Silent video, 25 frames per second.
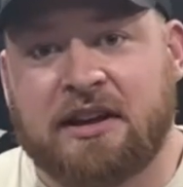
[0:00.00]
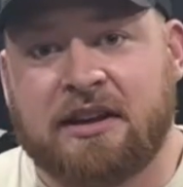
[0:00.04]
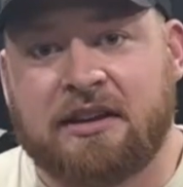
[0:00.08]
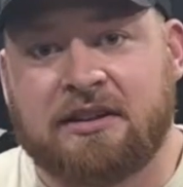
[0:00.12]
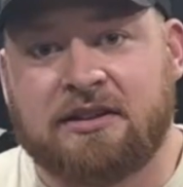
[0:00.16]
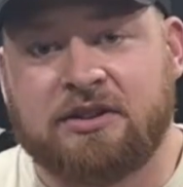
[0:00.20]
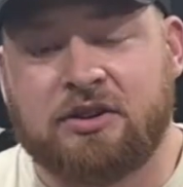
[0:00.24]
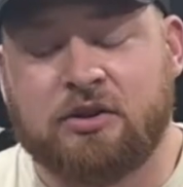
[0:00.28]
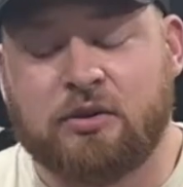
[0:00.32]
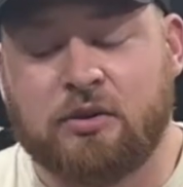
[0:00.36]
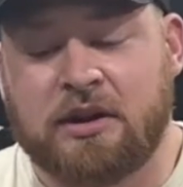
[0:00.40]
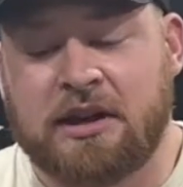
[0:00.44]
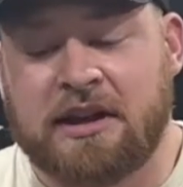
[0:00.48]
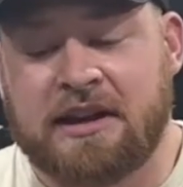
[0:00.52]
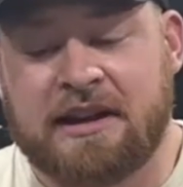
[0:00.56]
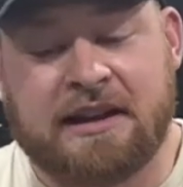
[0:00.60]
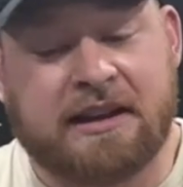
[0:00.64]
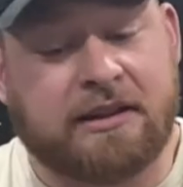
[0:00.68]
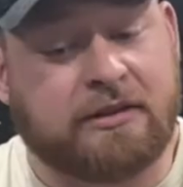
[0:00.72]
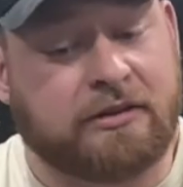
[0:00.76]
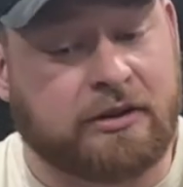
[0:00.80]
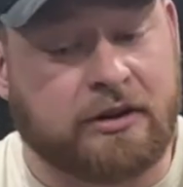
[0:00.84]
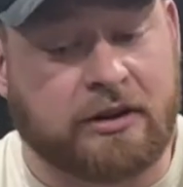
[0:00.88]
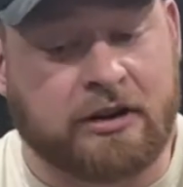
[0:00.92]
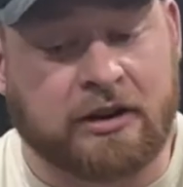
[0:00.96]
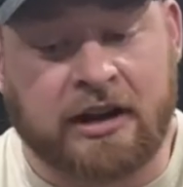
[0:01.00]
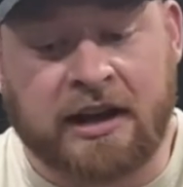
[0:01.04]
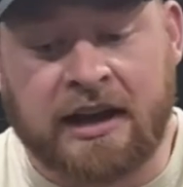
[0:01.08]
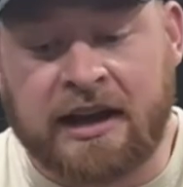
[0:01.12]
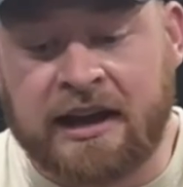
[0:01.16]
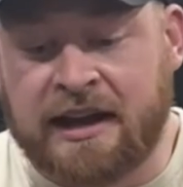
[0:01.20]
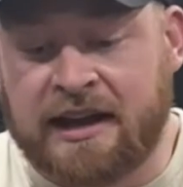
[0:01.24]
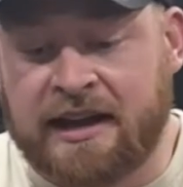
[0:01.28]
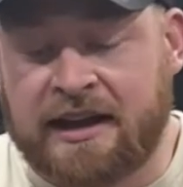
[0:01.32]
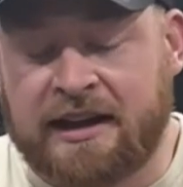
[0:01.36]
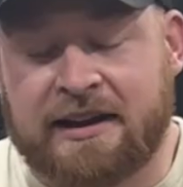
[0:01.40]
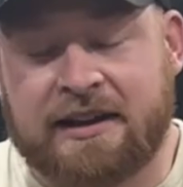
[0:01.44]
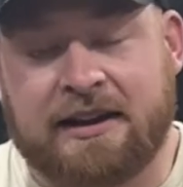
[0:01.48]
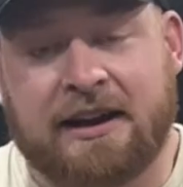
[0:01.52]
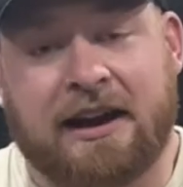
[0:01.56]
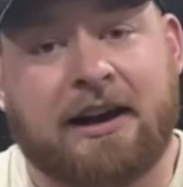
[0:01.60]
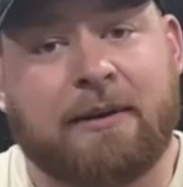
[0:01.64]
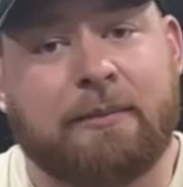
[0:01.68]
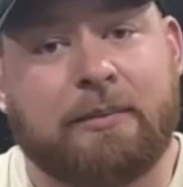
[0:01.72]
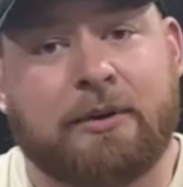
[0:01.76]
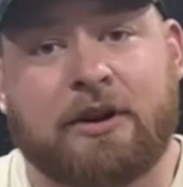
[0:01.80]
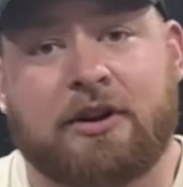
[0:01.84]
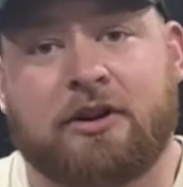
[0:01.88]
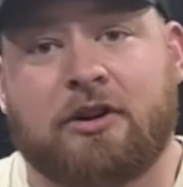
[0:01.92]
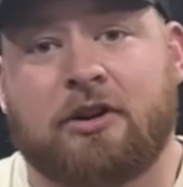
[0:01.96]
You can either not
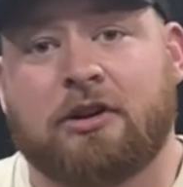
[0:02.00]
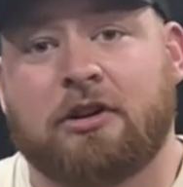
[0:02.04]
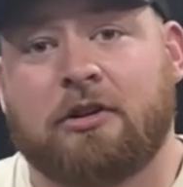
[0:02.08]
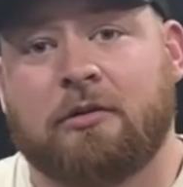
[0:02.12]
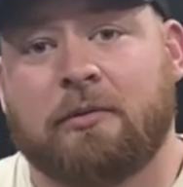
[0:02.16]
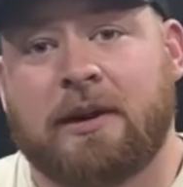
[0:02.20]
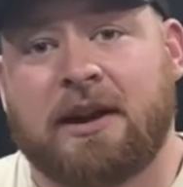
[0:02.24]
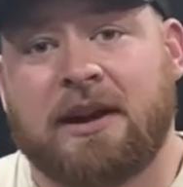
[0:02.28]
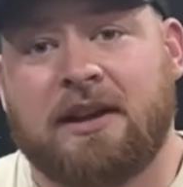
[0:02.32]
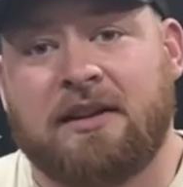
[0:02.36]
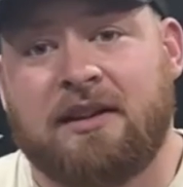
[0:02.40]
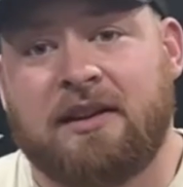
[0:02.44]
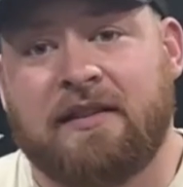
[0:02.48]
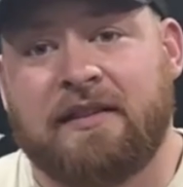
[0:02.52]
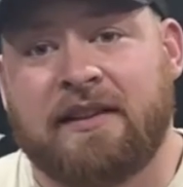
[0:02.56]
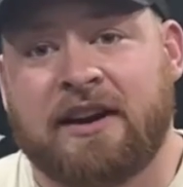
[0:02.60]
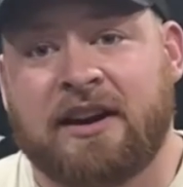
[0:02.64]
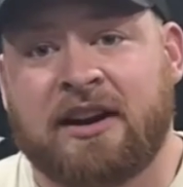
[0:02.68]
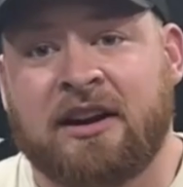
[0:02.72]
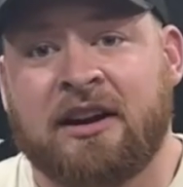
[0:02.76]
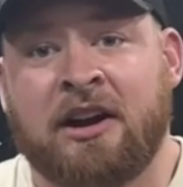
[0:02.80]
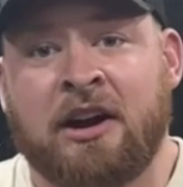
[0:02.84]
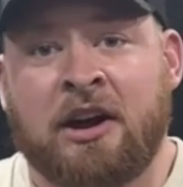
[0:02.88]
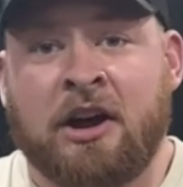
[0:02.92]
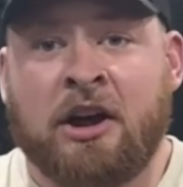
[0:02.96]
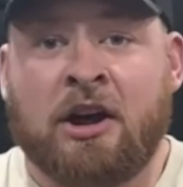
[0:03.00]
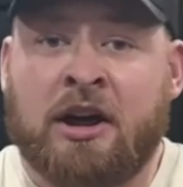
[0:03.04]
put an Arca rail on there